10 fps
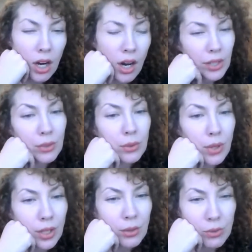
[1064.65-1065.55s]
Are
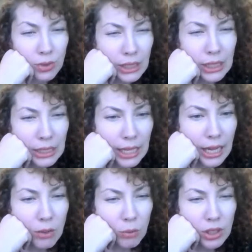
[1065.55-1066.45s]
you thinking
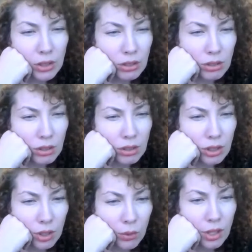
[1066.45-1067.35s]
that when you're
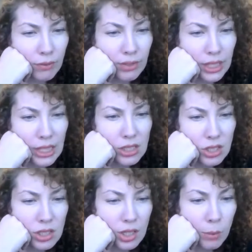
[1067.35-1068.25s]
going on
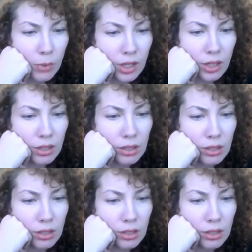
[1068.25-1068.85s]
vacation somewhere?